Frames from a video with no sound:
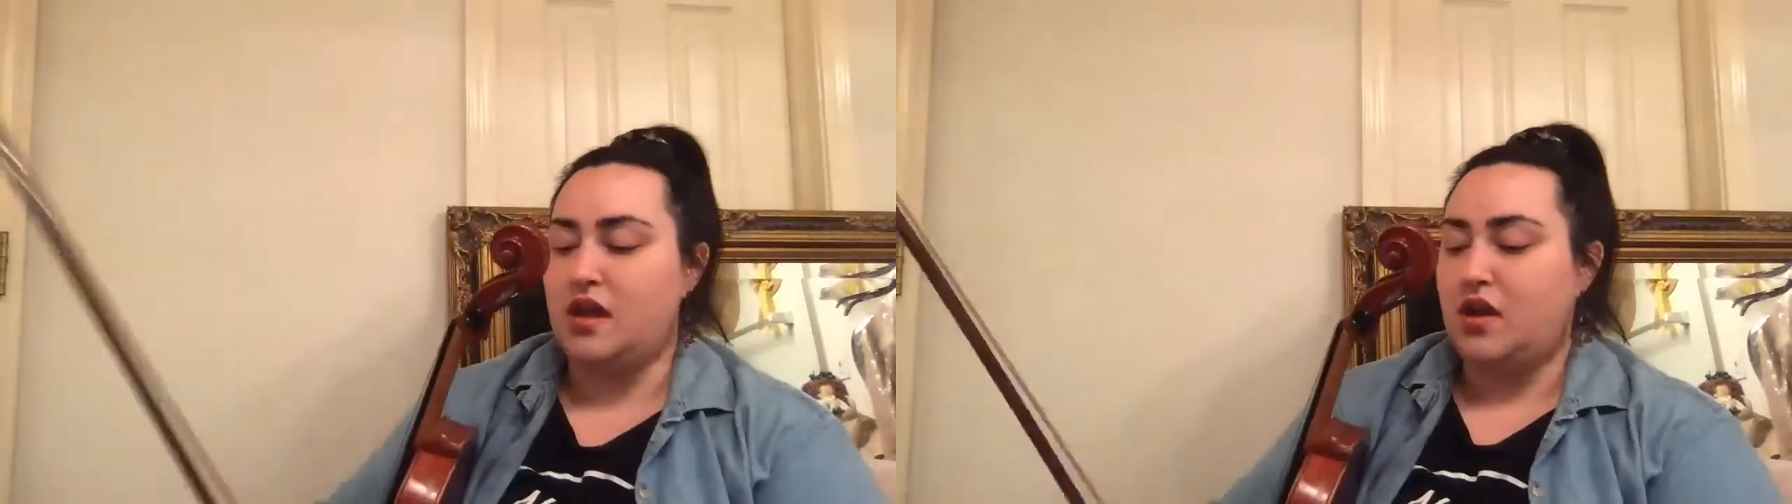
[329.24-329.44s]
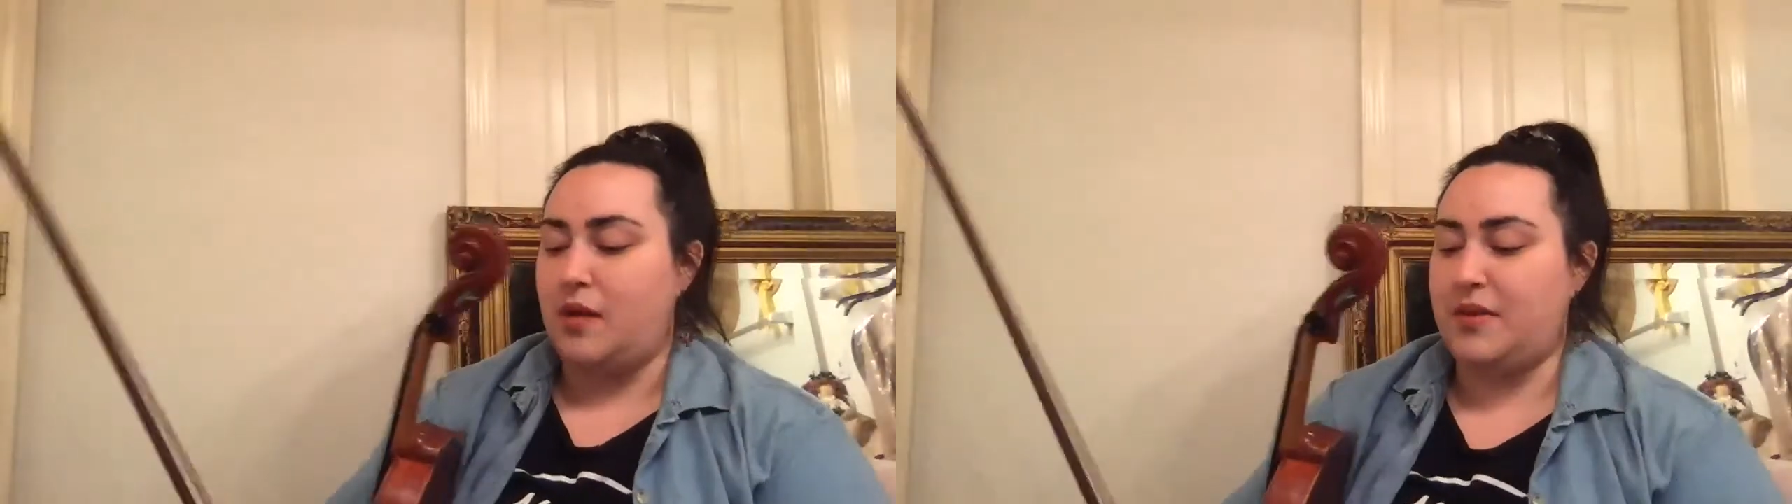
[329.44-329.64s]

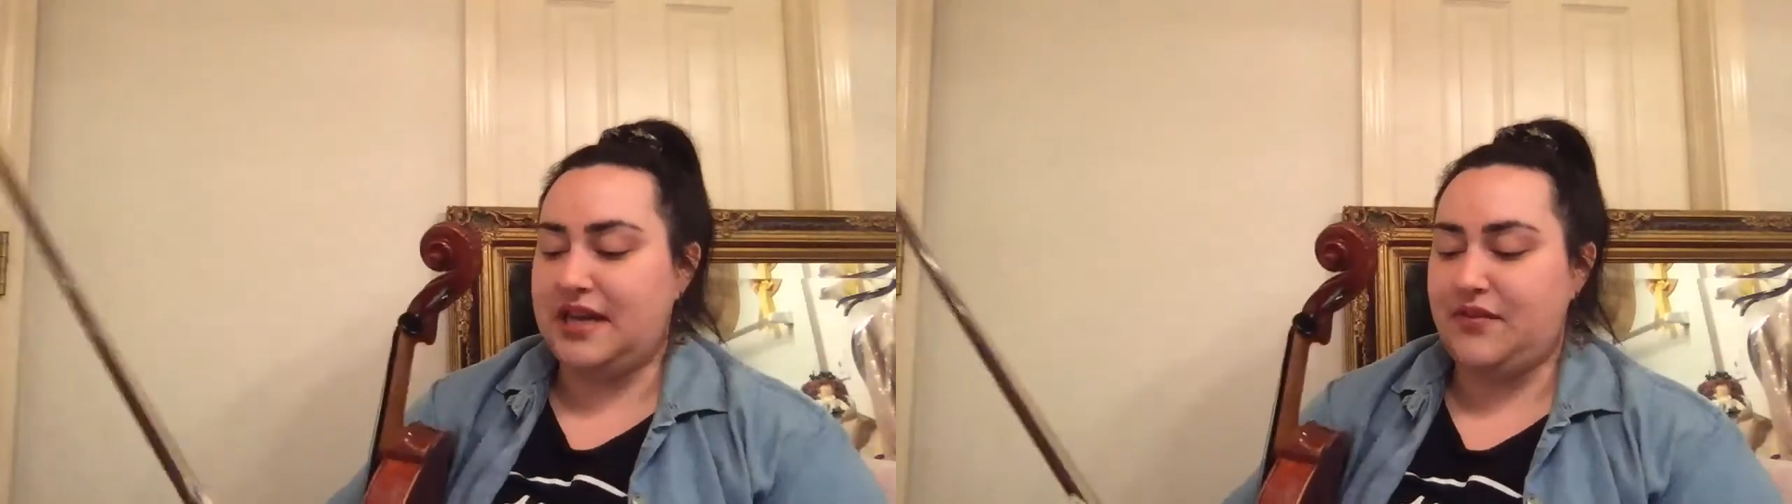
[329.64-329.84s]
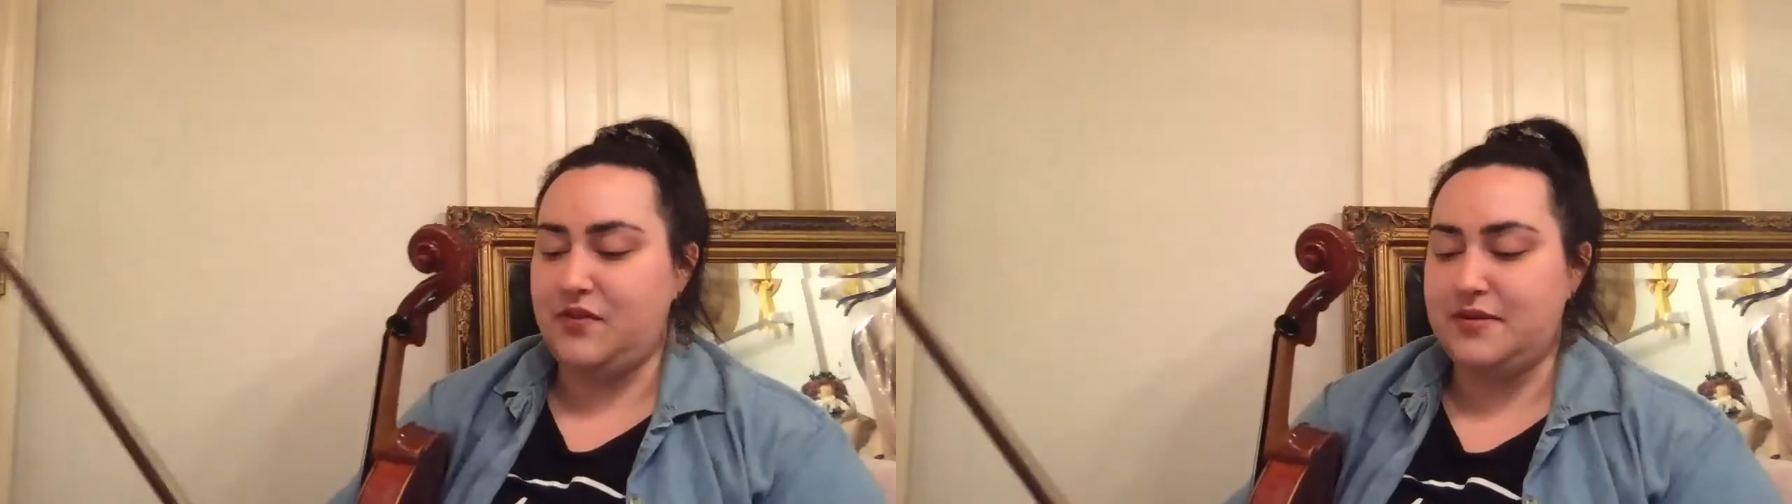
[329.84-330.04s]
I'm going to give
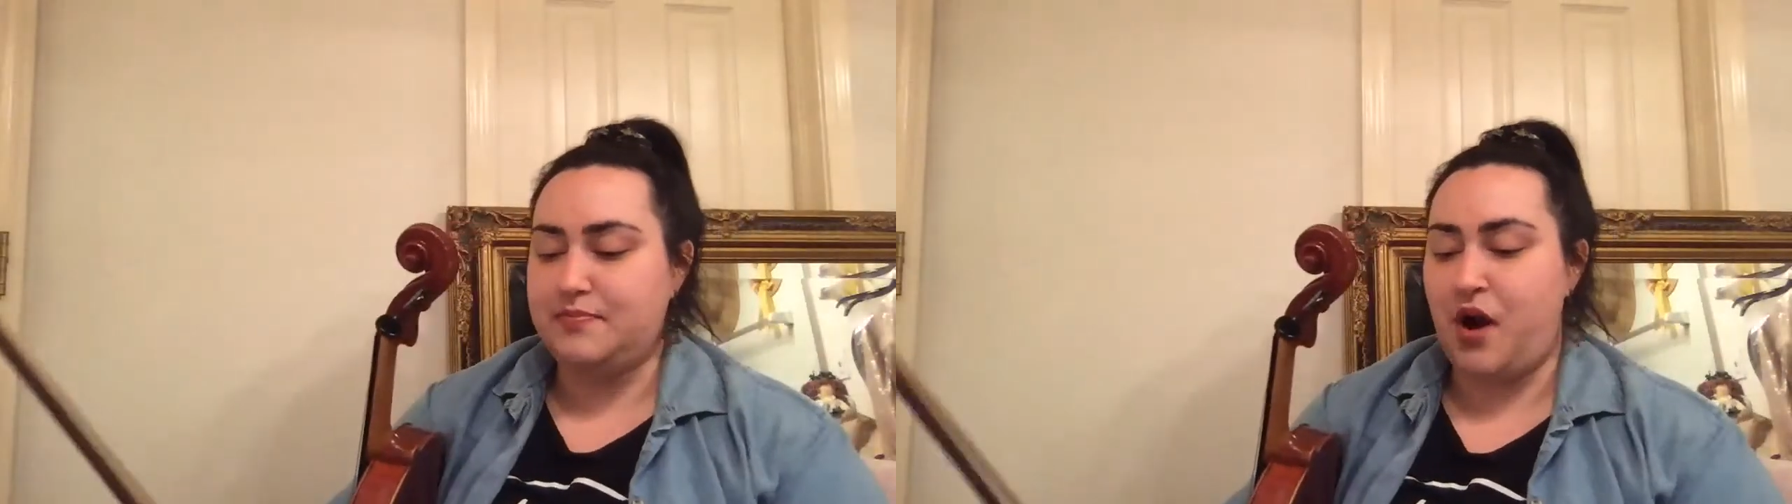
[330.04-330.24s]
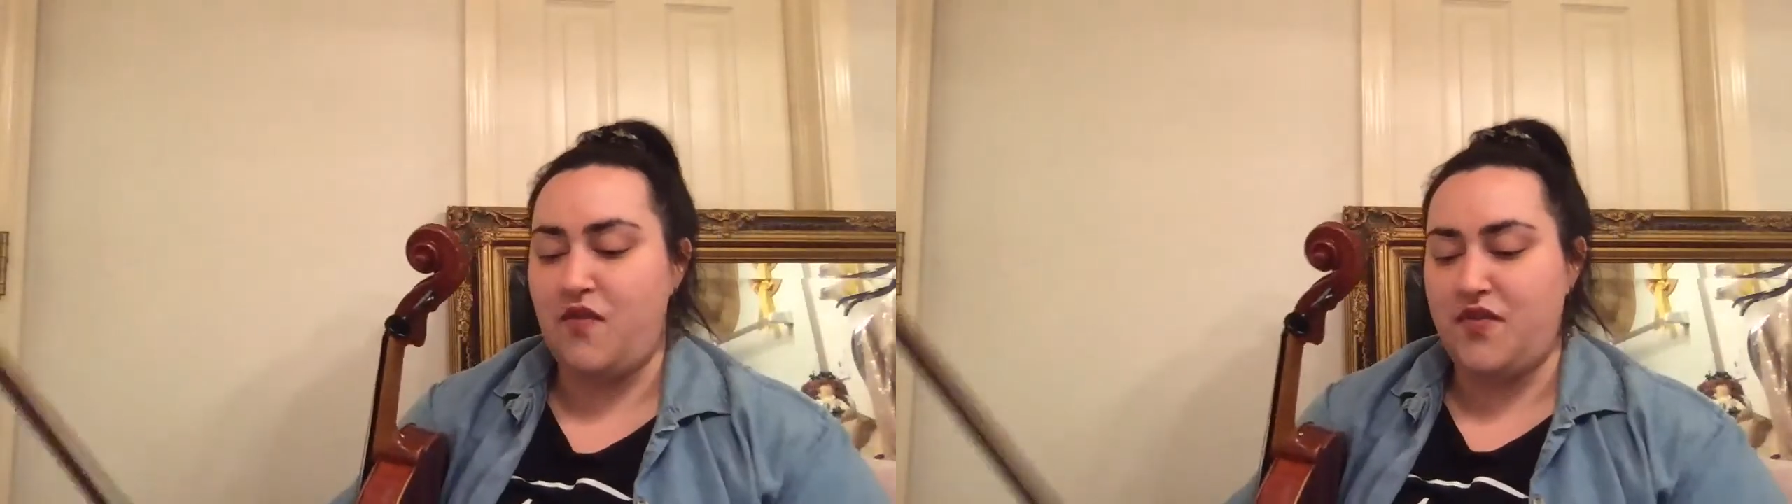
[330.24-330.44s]
you a
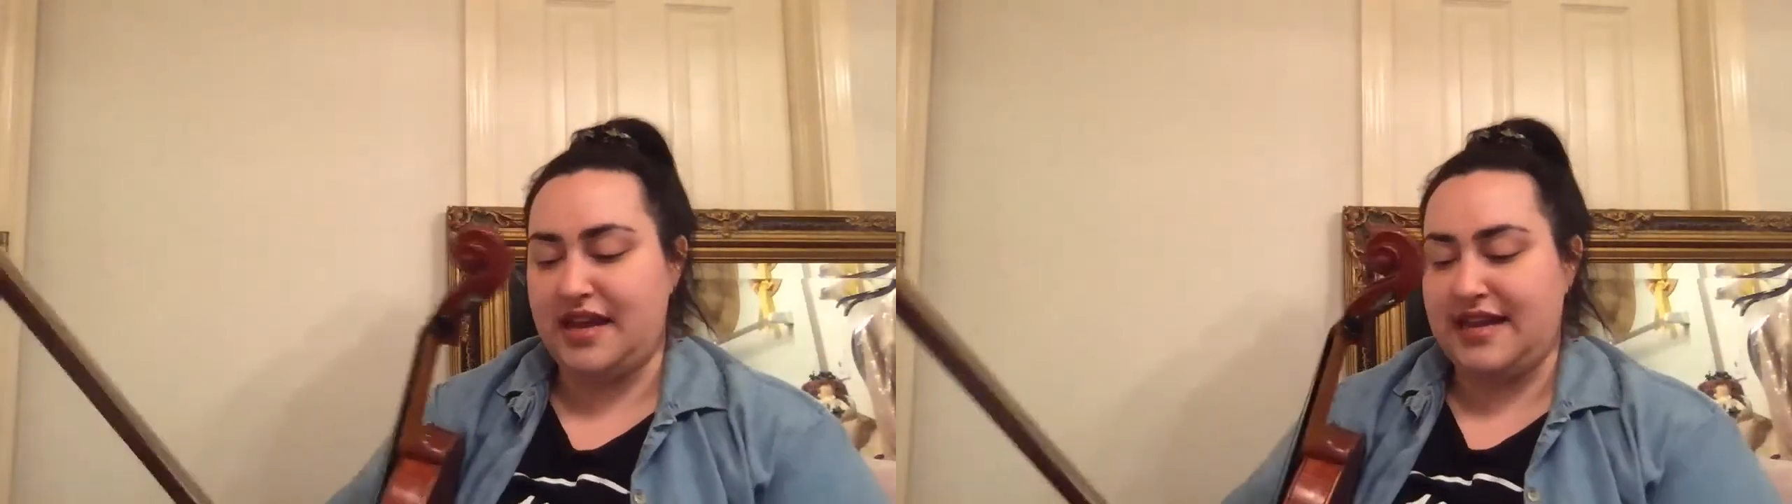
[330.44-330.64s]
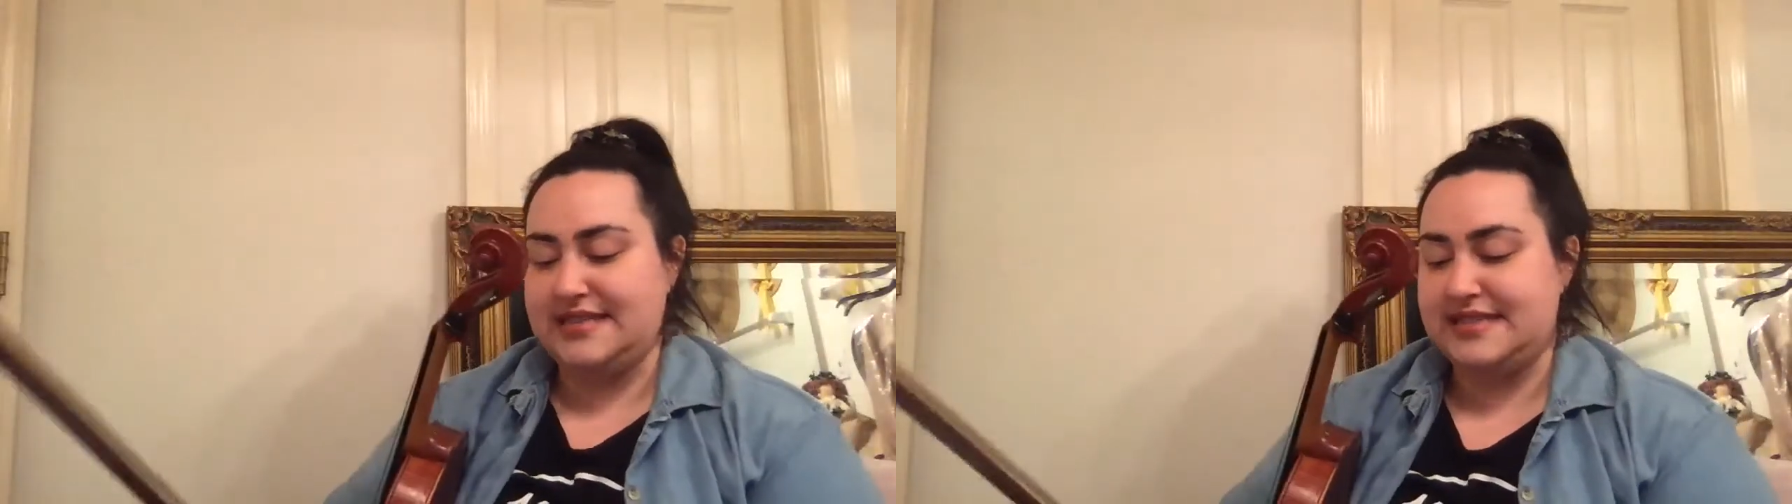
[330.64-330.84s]
perfect
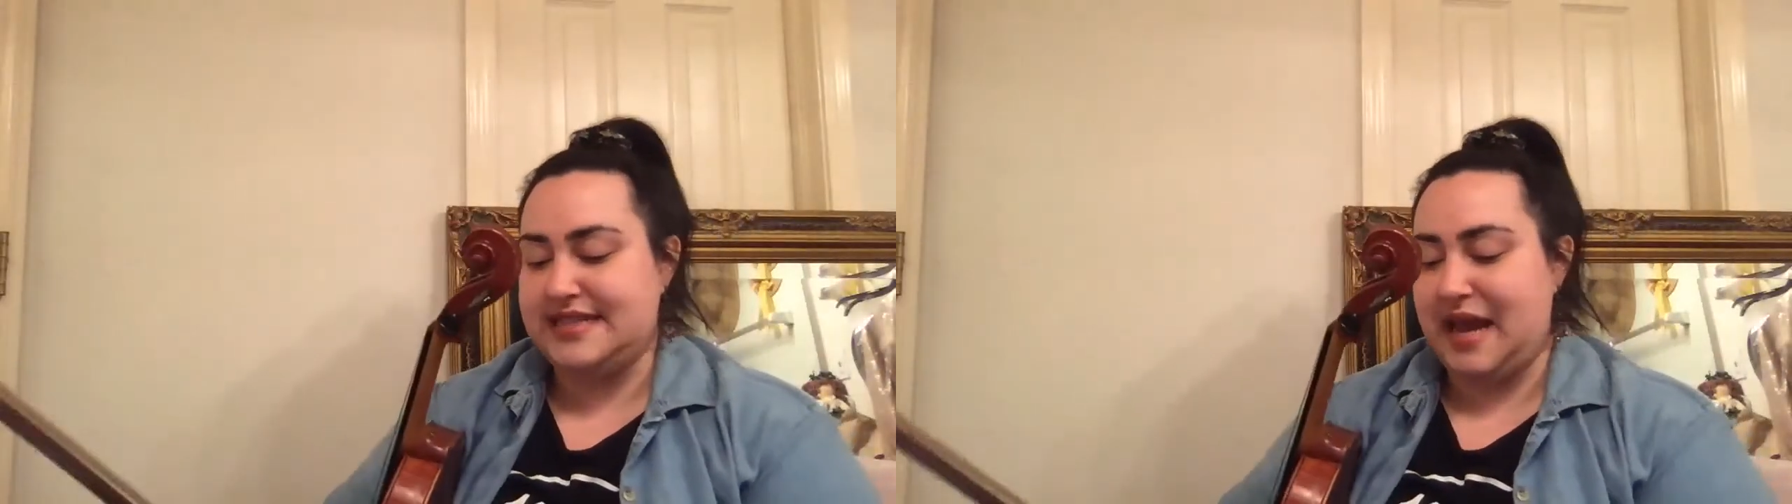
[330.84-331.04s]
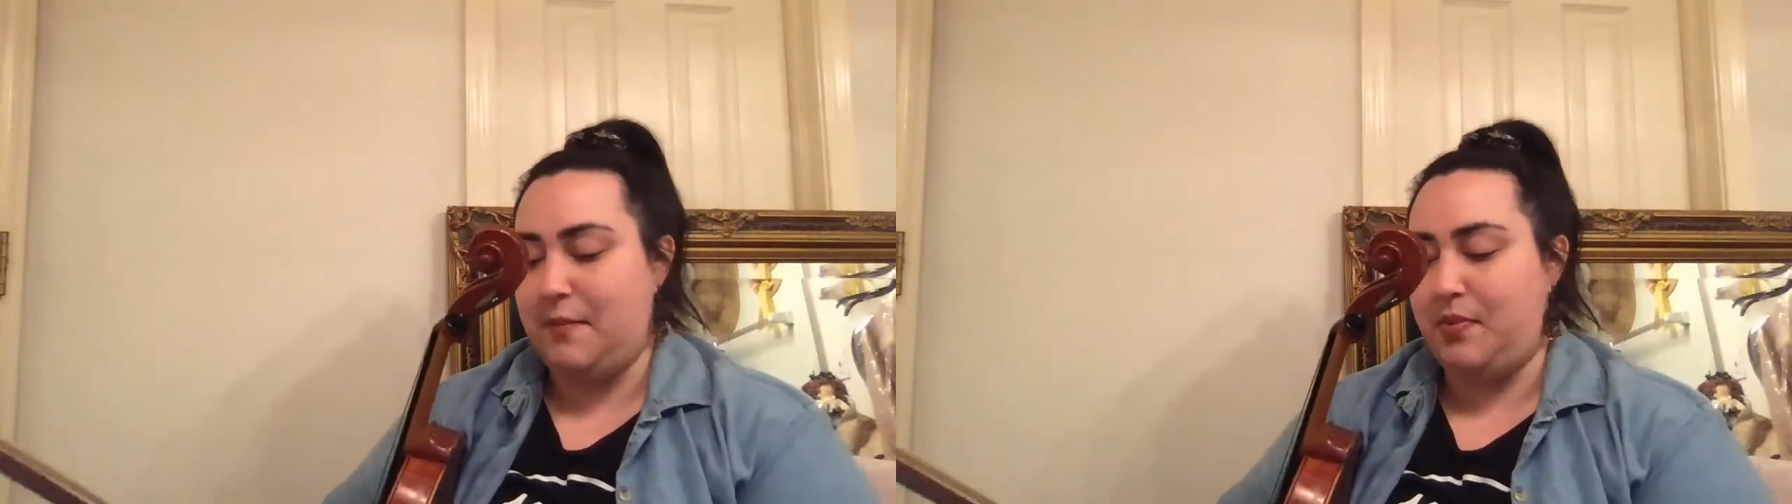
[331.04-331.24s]

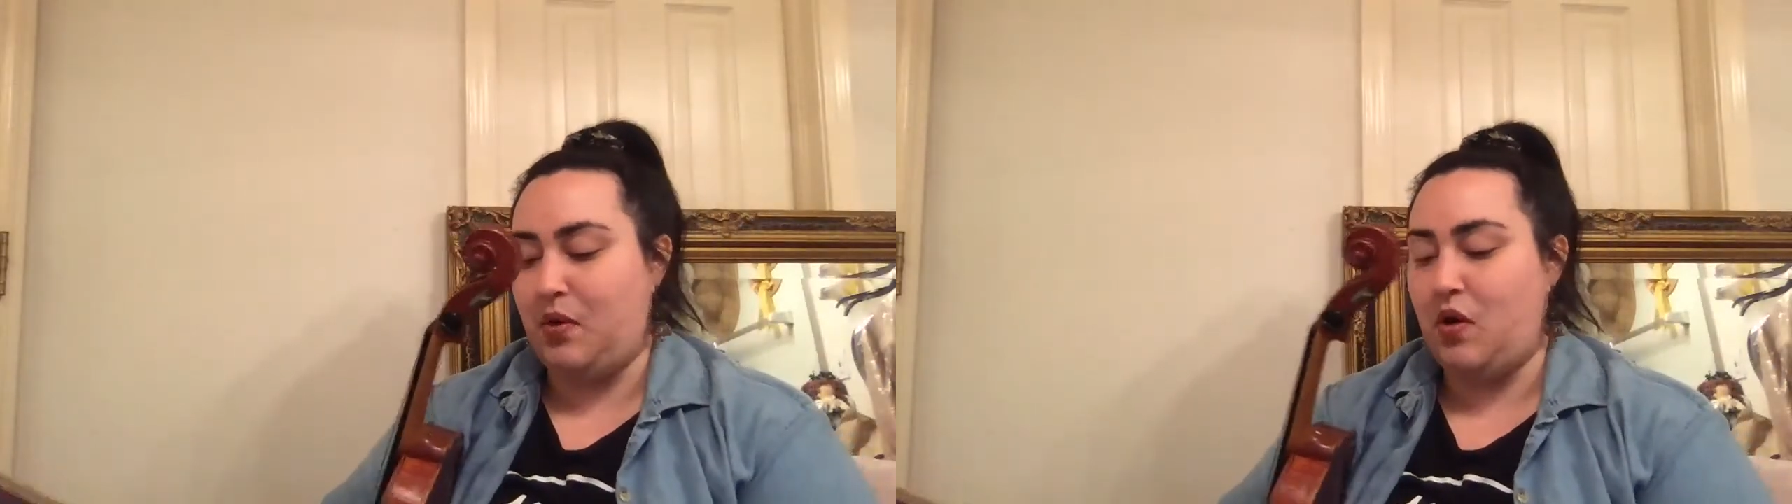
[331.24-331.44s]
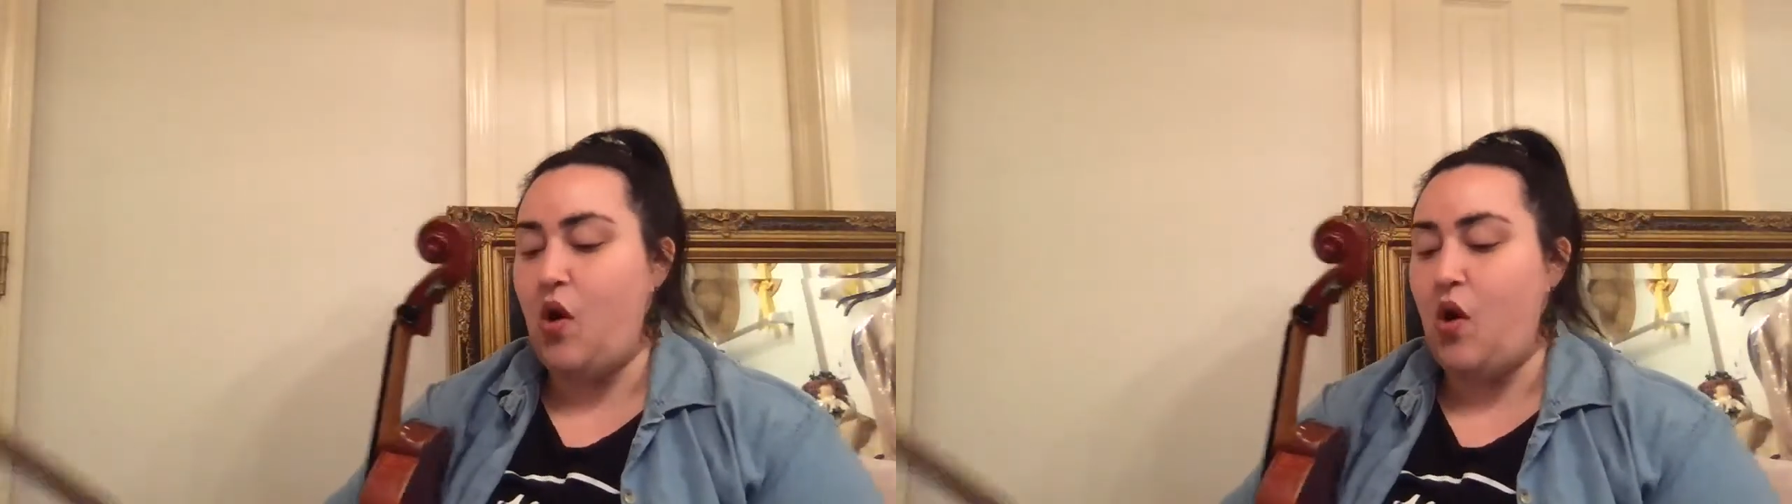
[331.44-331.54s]
example